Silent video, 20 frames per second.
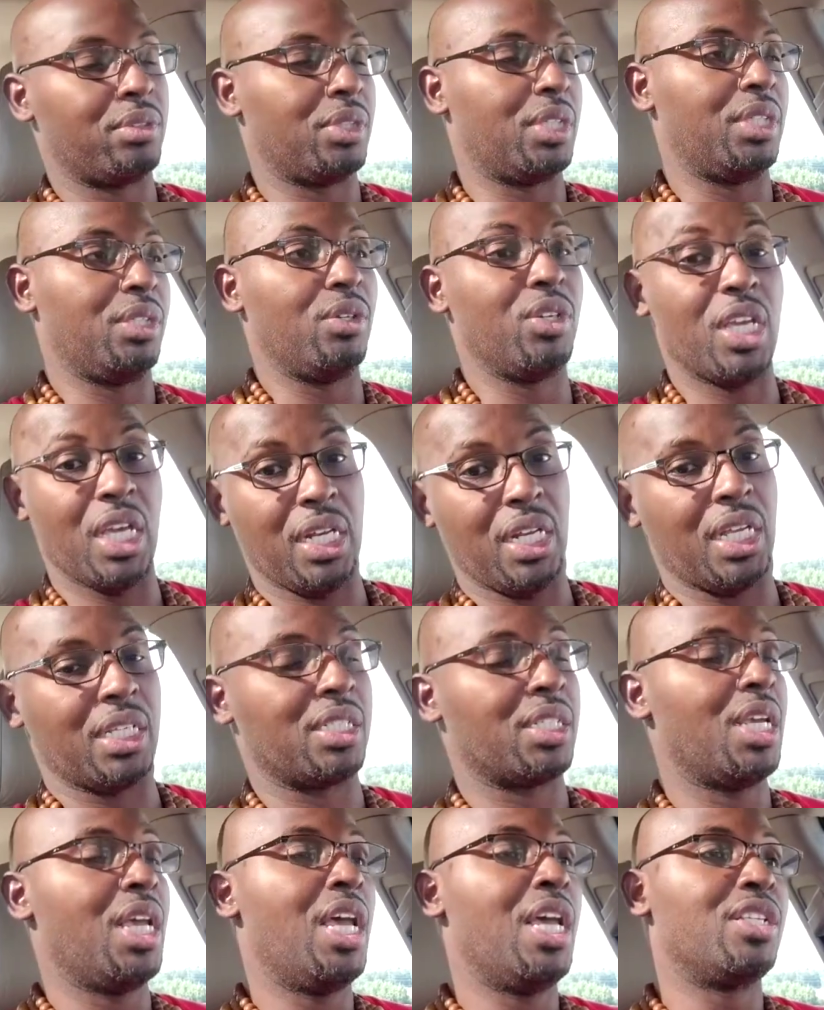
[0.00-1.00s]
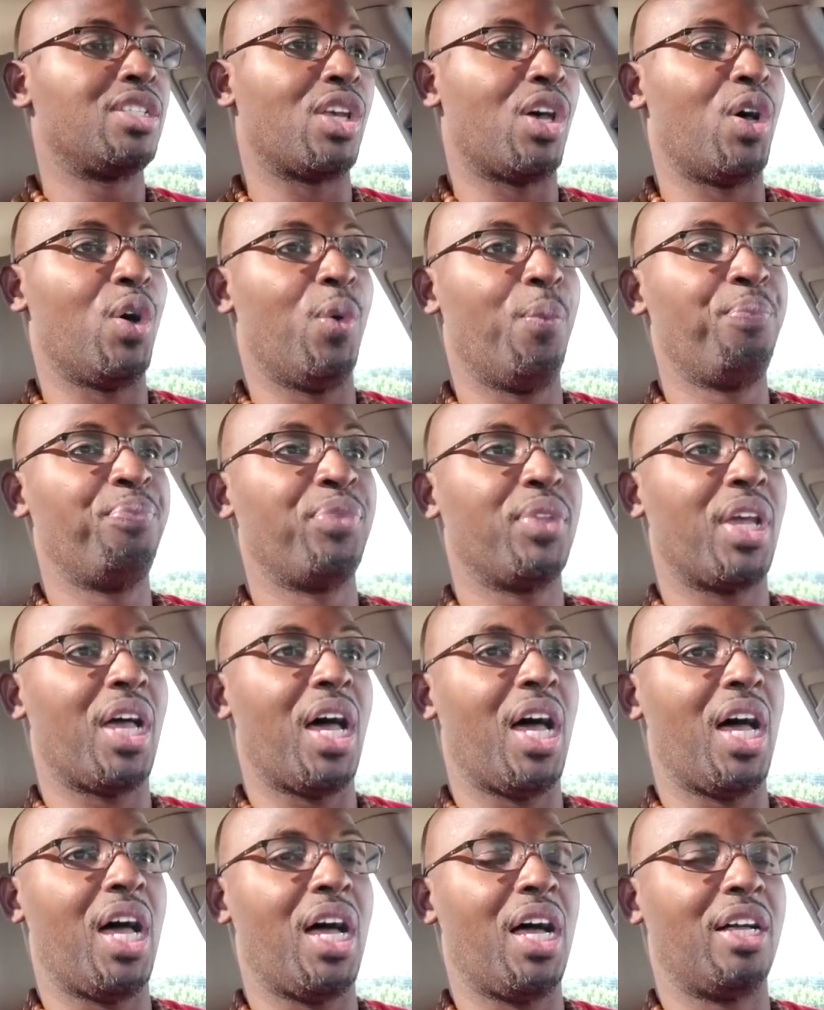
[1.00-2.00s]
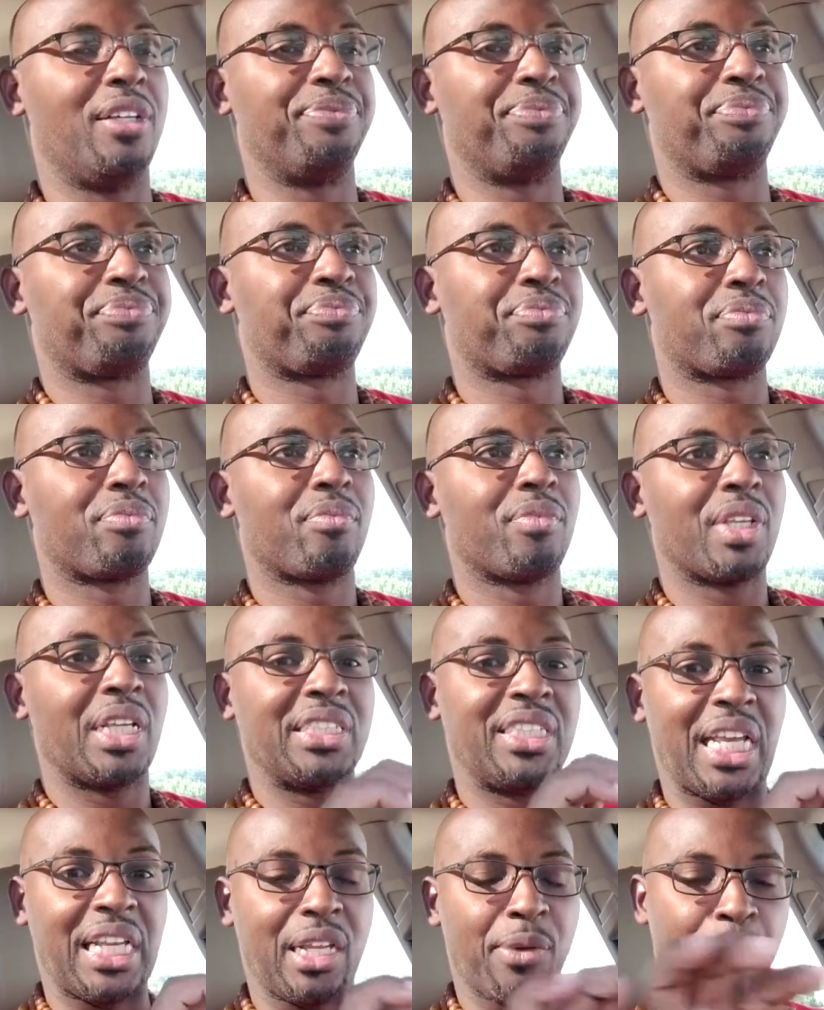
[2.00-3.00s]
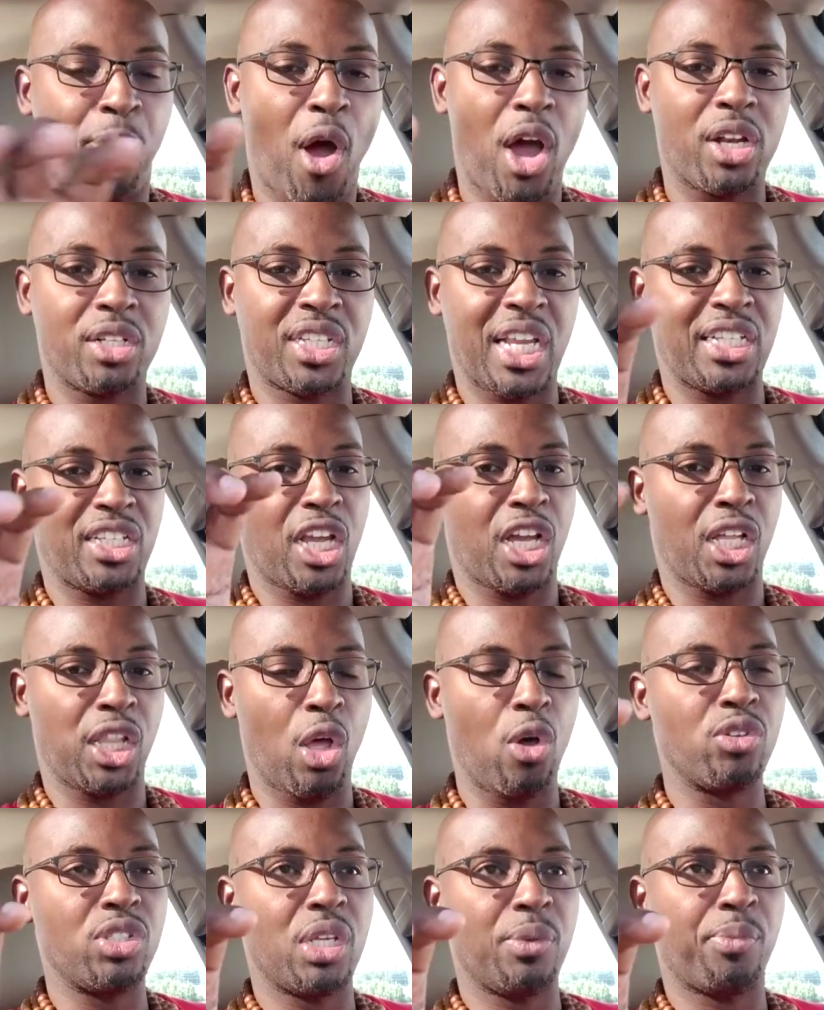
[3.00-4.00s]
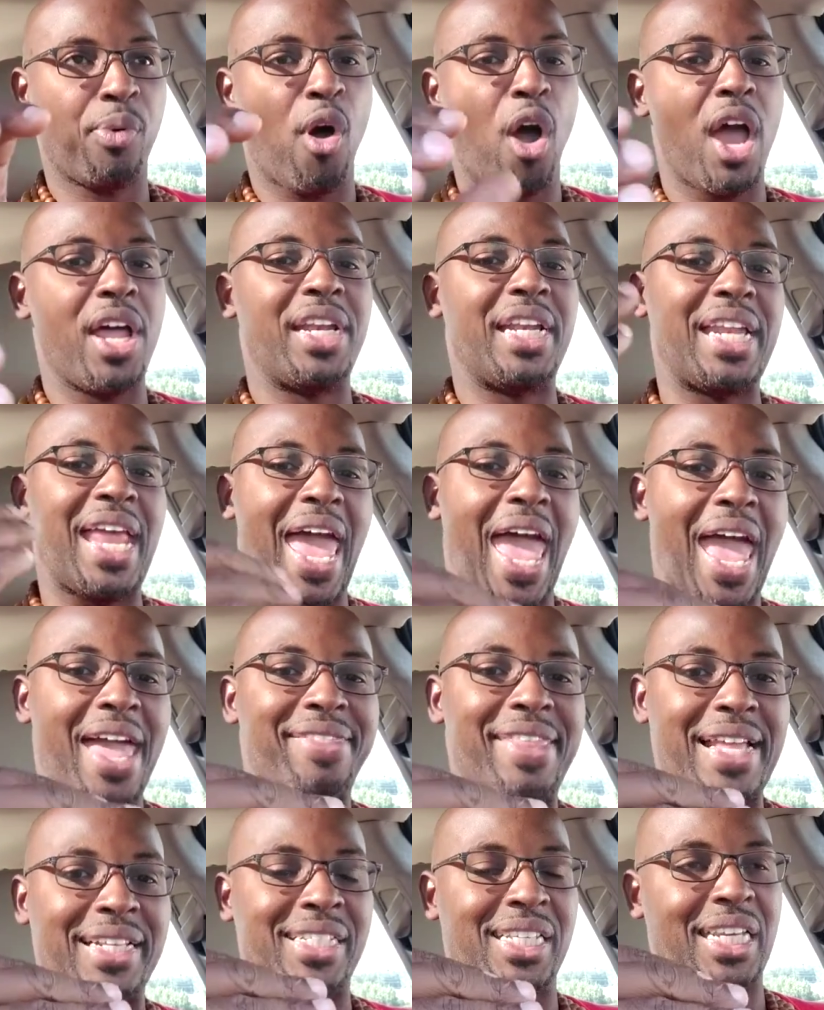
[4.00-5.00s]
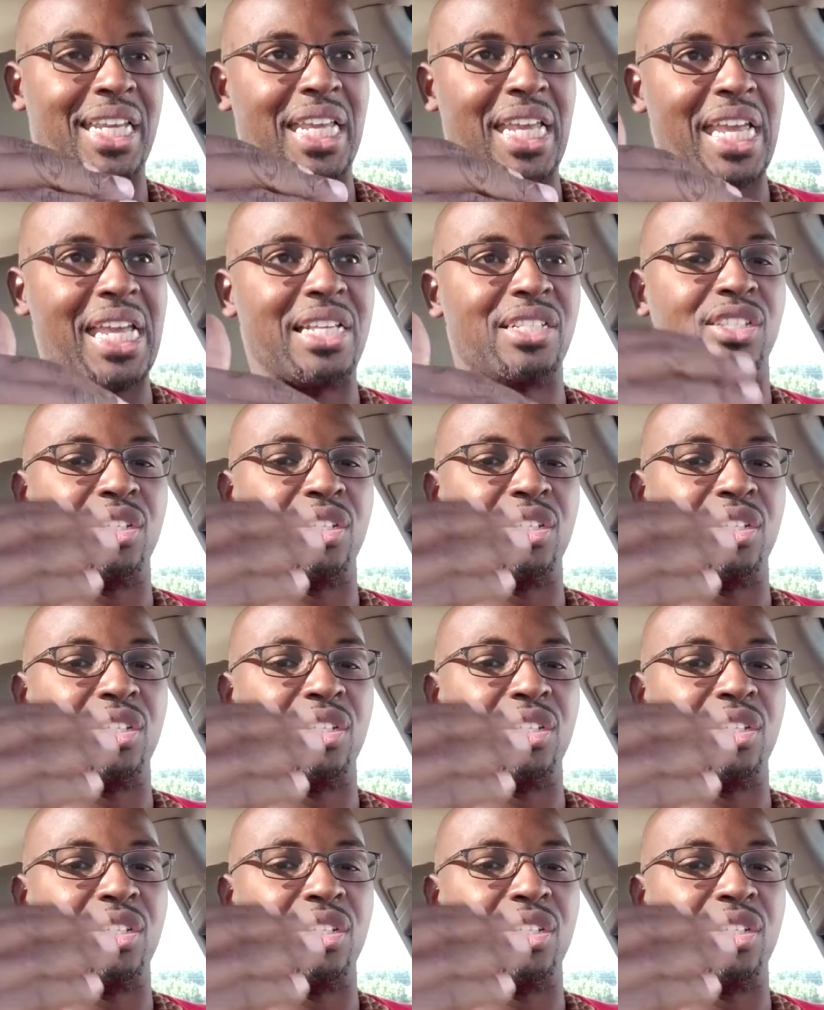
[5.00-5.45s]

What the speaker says: you're getting this. So take your closing part and then add that to the end.